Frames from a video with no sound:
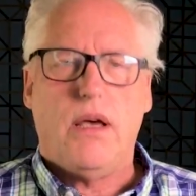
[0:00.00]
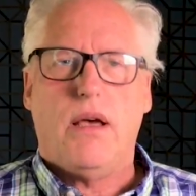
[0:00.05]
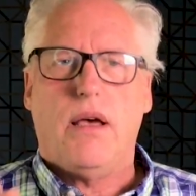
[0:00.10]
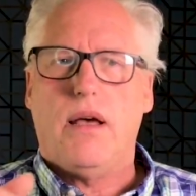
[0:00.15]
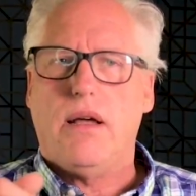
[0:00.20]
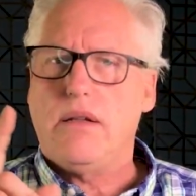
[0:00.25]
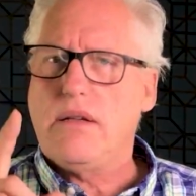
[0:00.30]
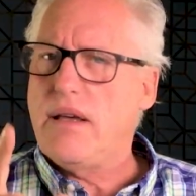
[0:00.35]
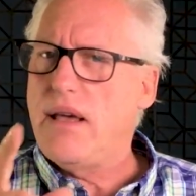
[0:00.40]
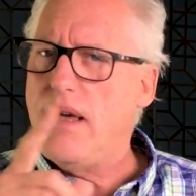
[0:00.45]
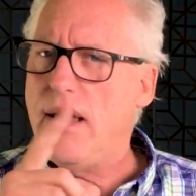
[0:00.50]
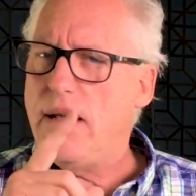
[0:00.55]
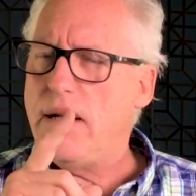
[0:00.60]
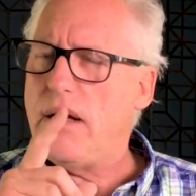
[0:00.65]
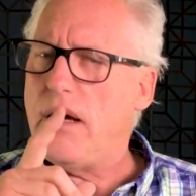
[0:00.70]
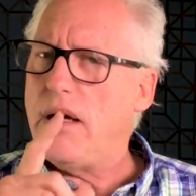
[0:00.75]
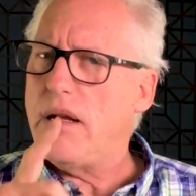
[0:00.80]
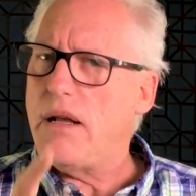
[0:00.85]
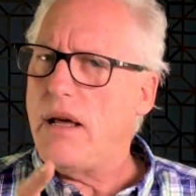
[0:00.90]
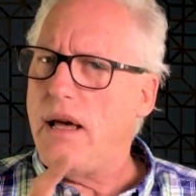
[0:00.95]
and
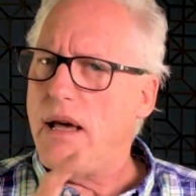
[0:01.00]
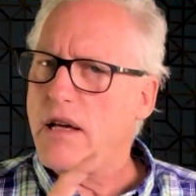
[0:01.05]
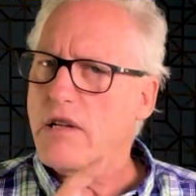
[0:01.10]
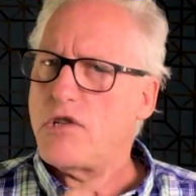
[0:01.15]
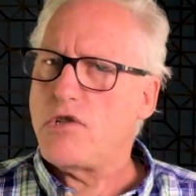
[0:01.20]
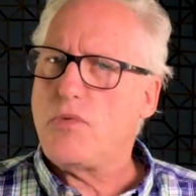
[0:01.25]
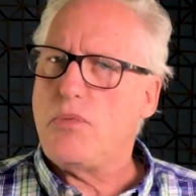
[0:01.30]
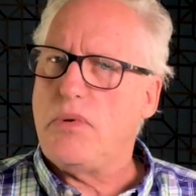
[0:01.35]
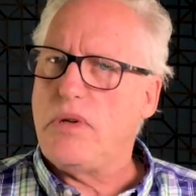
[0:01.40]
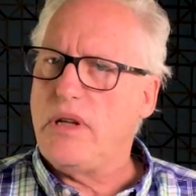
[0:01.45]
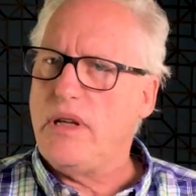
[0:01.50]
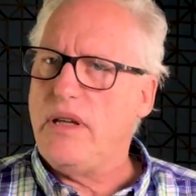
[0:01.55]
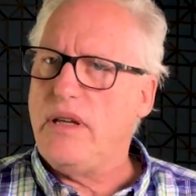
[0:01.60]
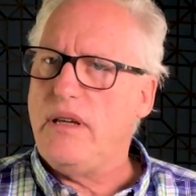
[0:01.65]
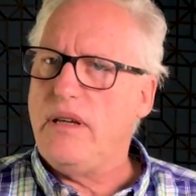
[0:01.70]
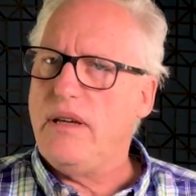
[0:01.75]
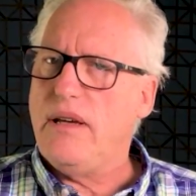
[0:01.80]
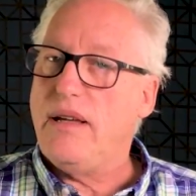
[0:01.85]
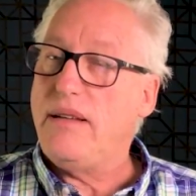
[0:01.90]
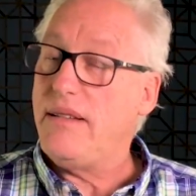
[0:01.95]
cannot
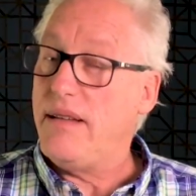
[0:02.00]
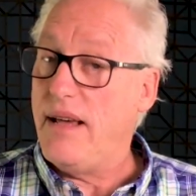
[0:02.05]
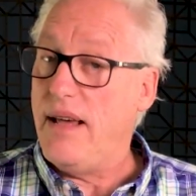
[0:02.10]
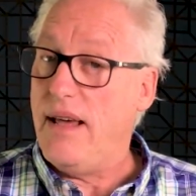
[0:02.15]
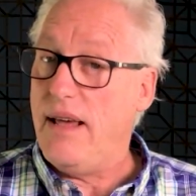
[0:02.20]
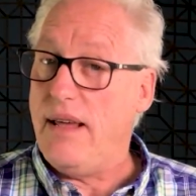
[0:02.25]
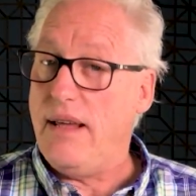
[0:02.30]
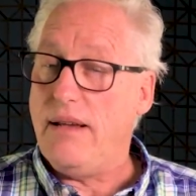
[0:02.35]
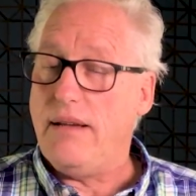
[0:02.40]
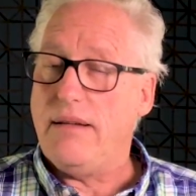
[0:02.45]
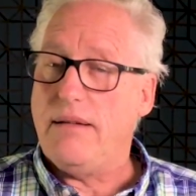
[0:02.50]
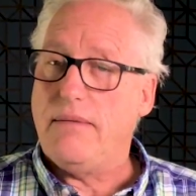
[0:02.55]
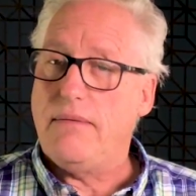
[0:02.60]
actually attain.